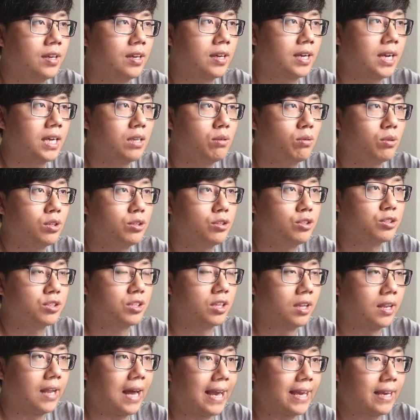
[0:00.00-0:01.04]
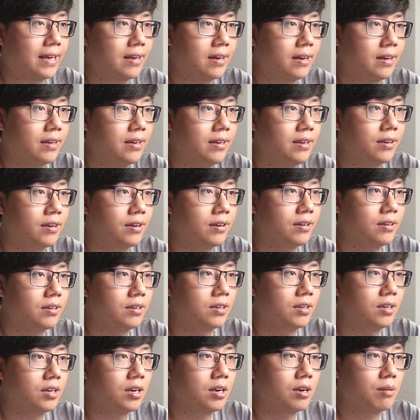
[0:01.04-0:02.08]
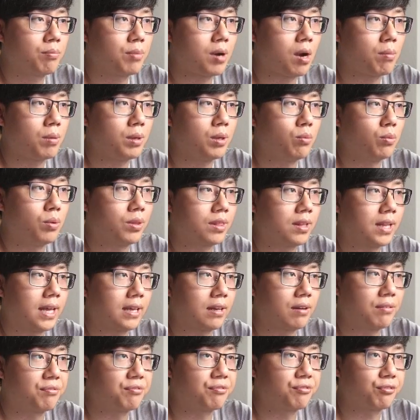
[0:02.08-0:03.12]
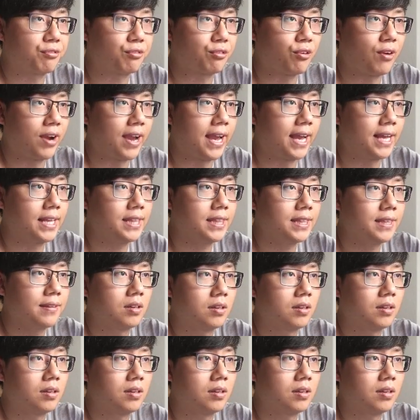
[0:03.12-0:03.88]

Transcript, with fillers: Kinda wanna use the Leica here, probably with like a friend,